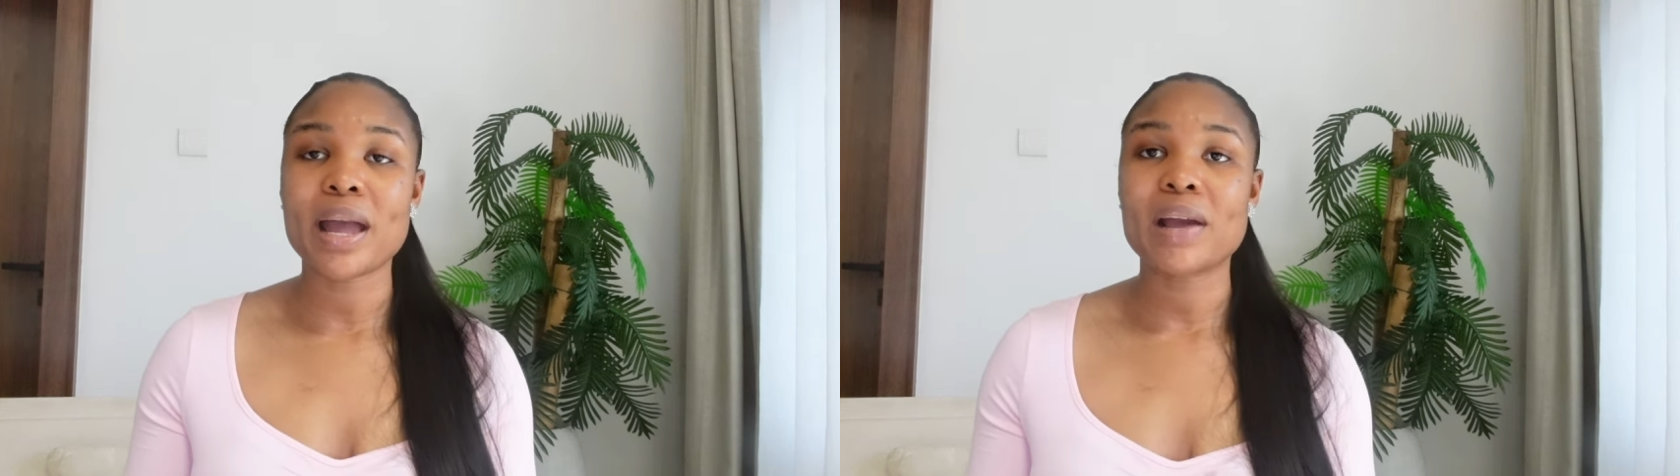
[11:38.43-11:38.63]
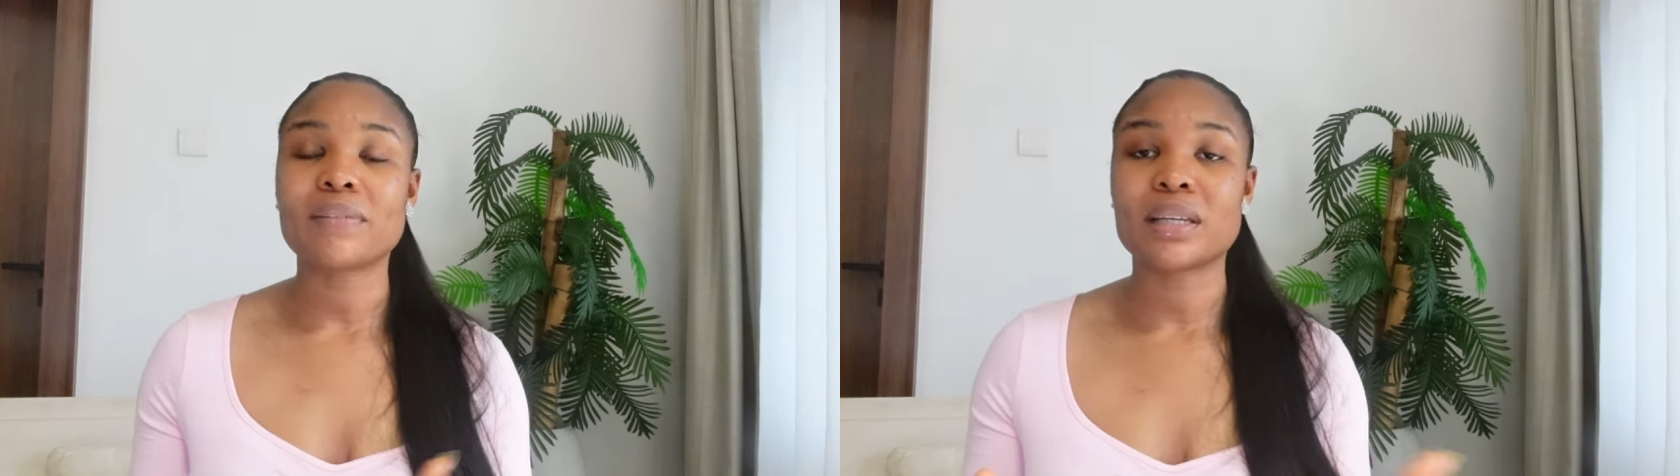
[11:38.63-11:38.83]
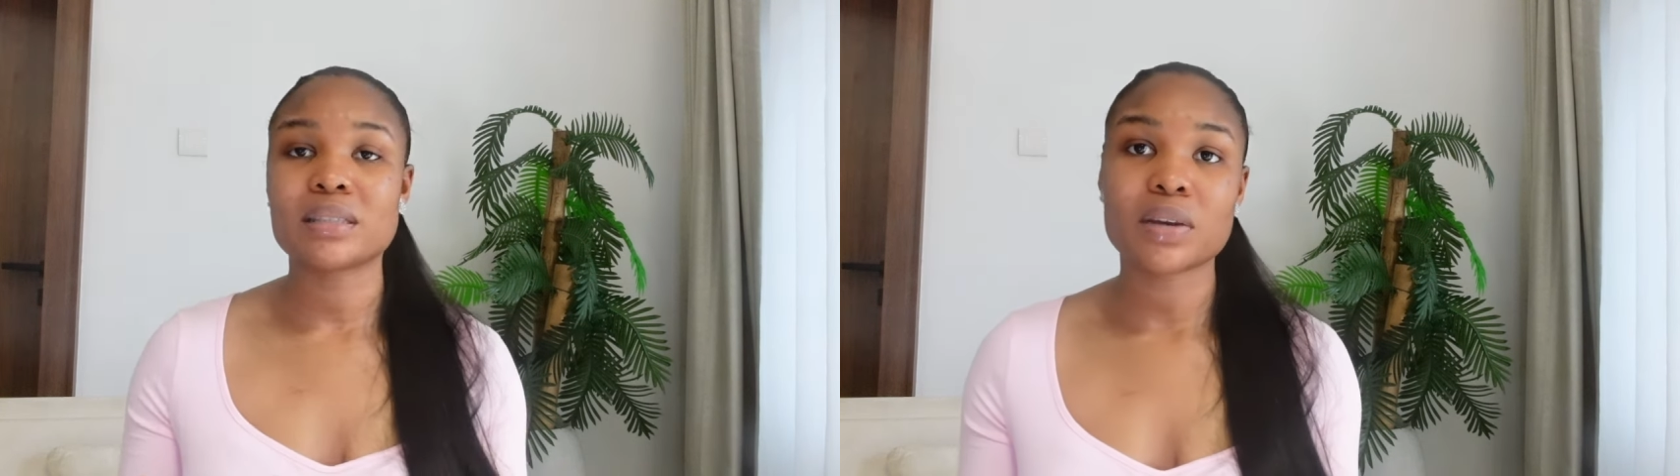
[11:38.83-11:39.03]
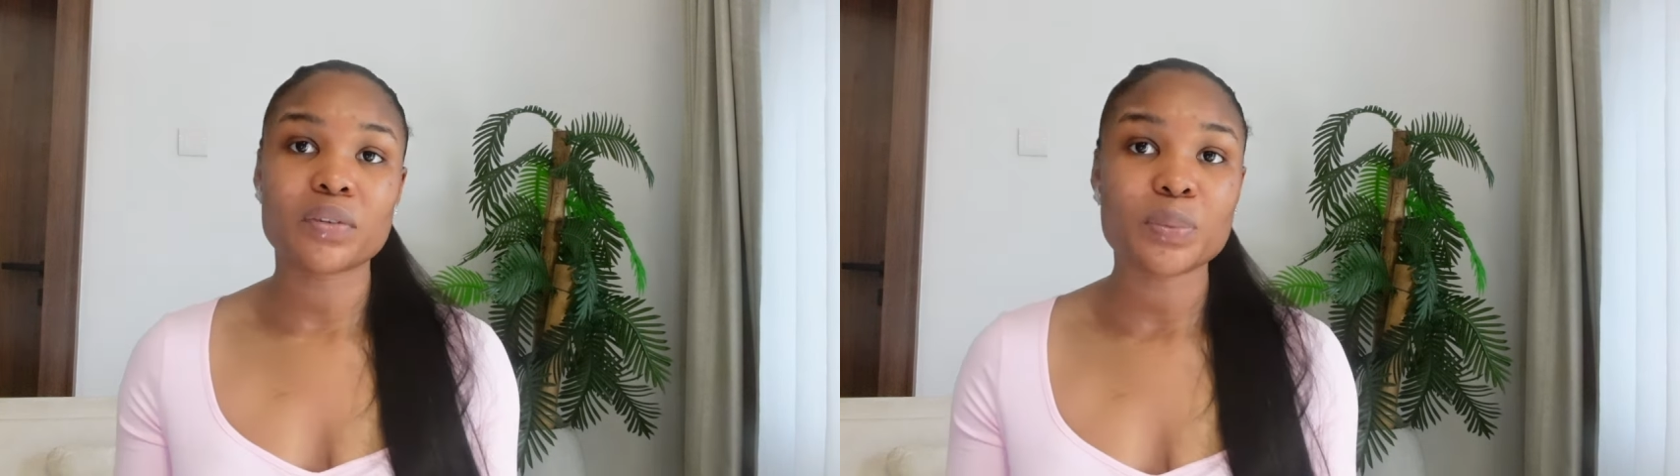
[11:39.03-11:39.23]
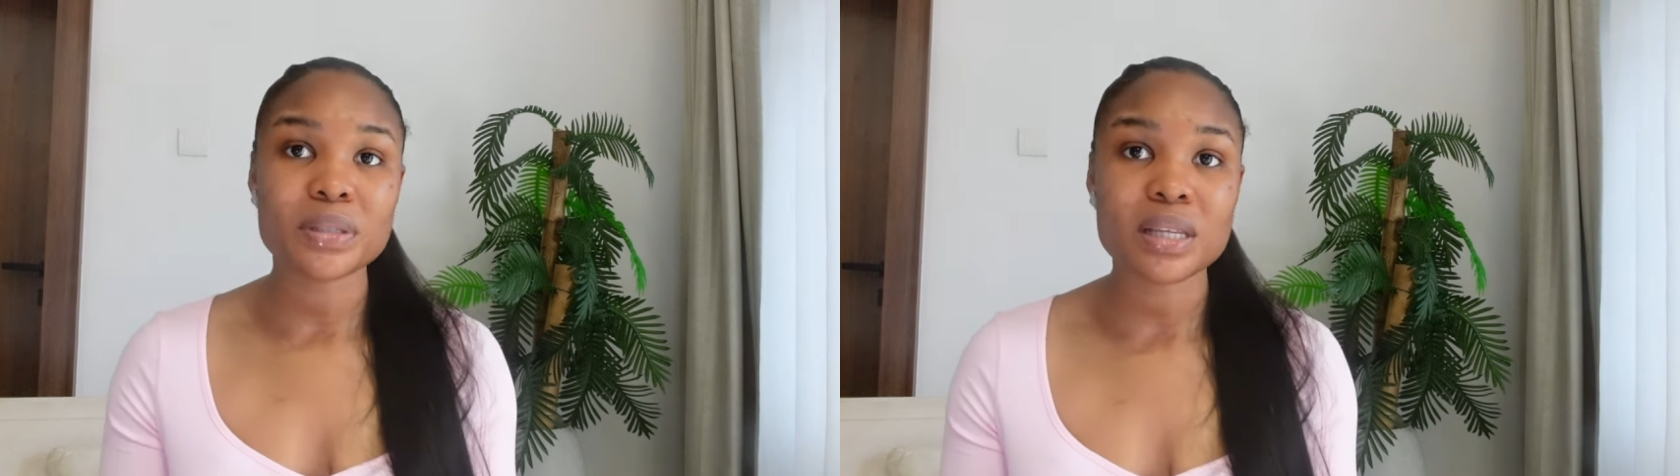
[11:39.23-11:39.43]
I have like
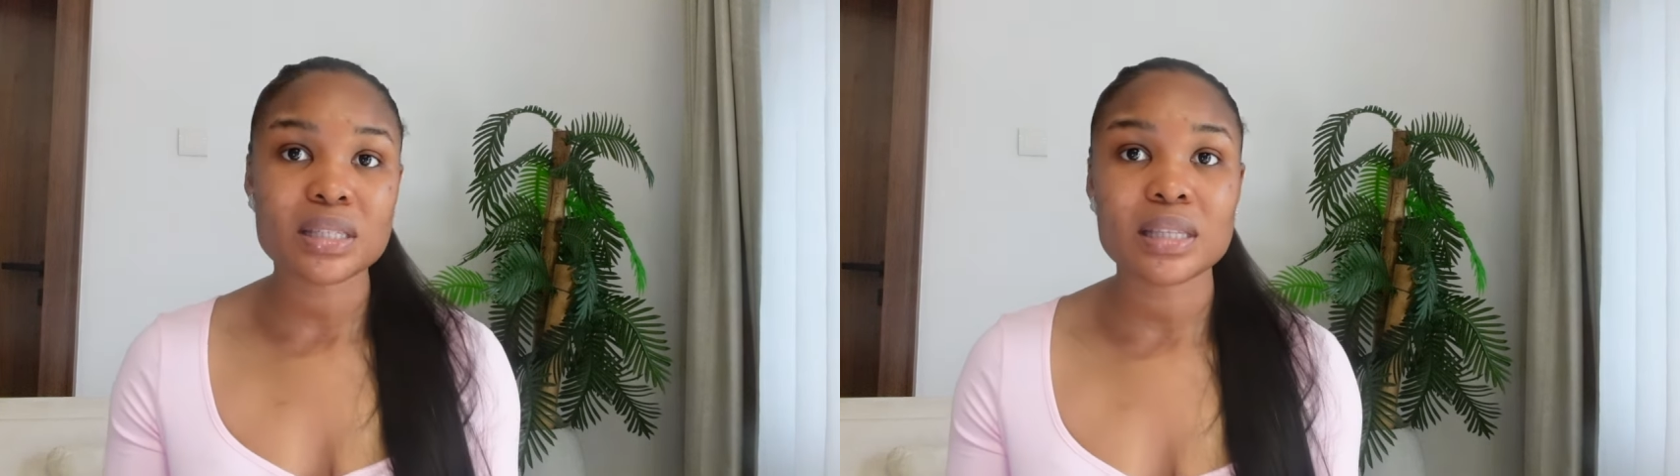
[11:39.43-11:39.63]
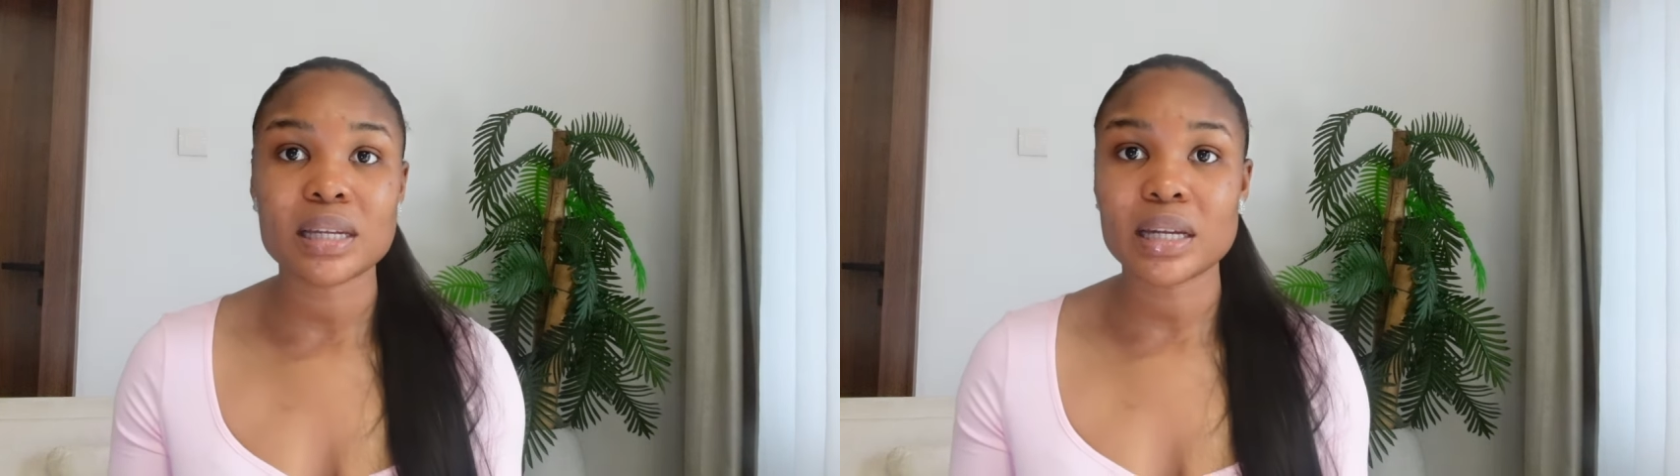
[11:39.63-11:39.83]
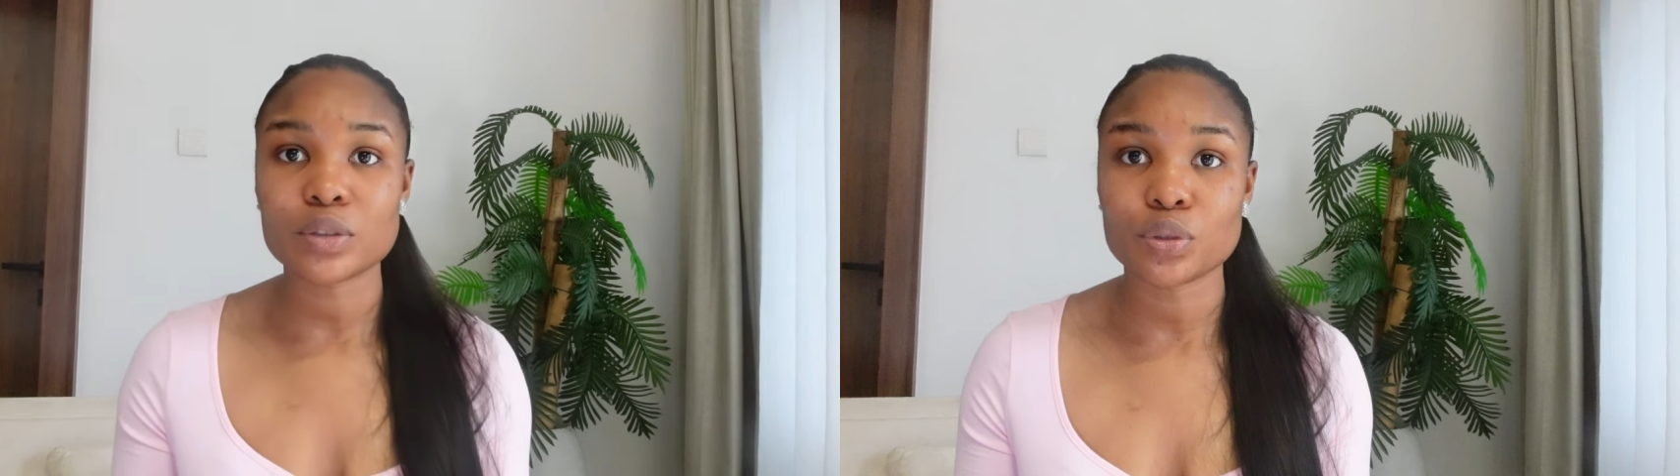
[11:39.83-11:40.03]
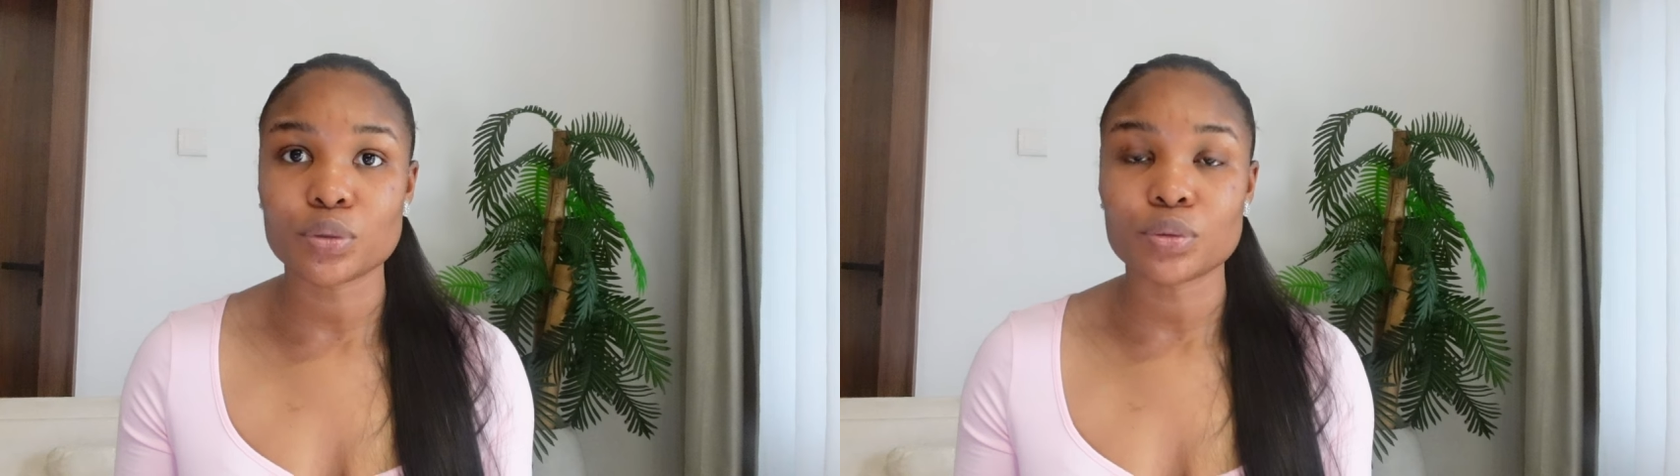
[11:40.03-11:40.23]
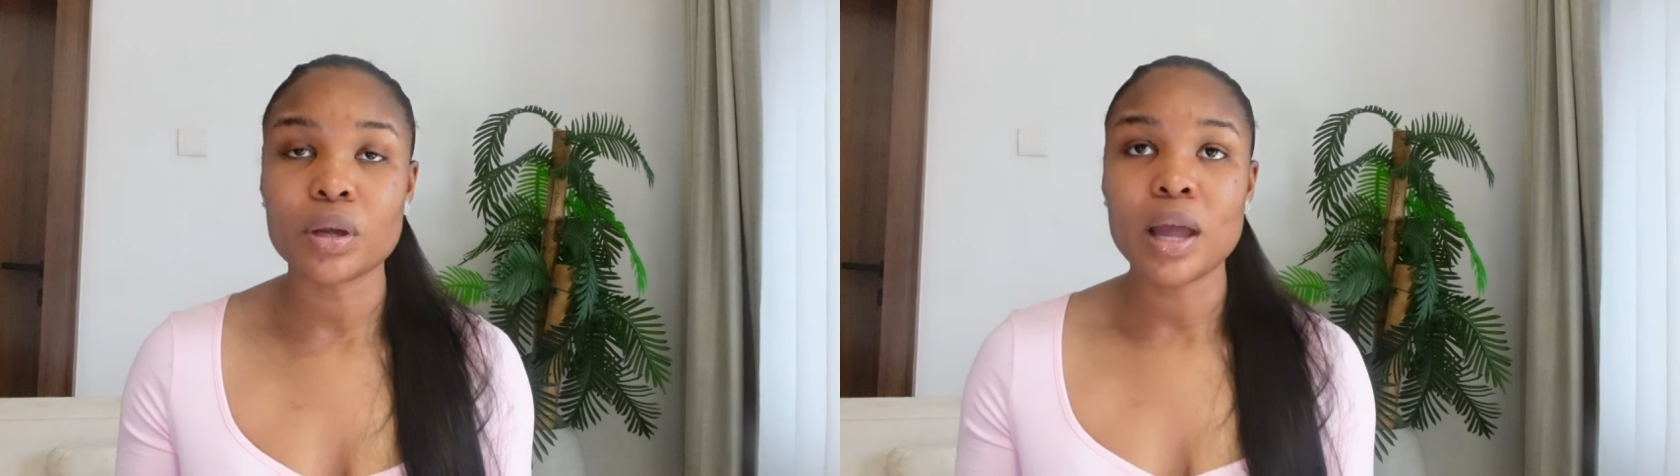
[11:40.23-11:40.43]
several businesses that I
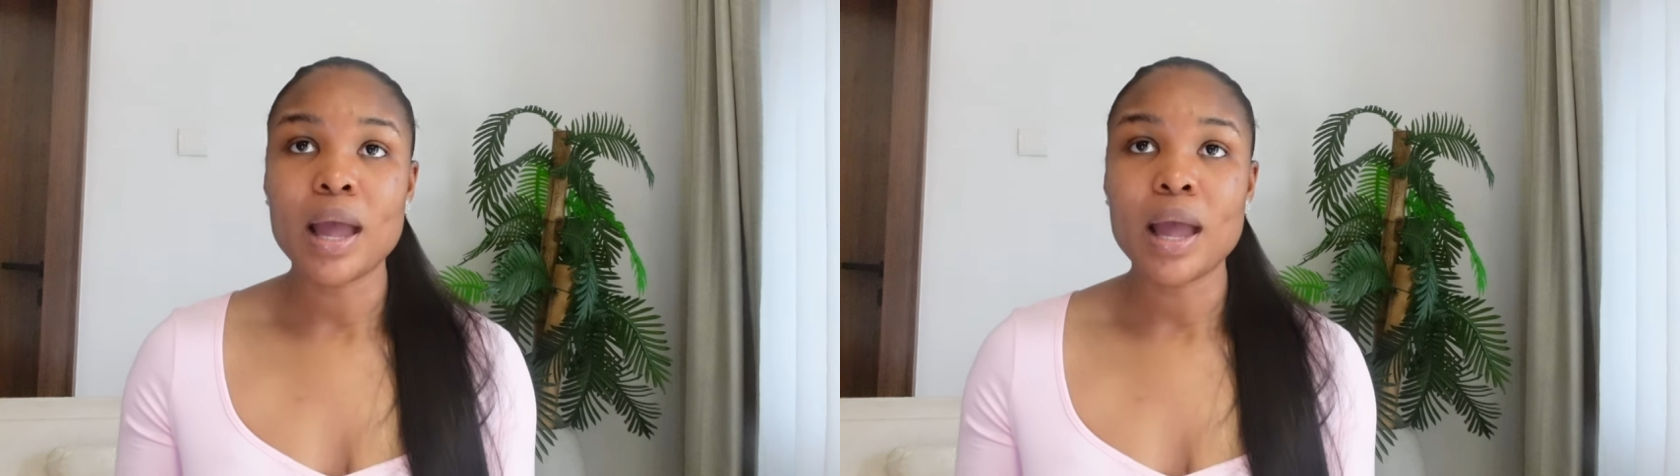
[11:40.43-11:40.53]
do,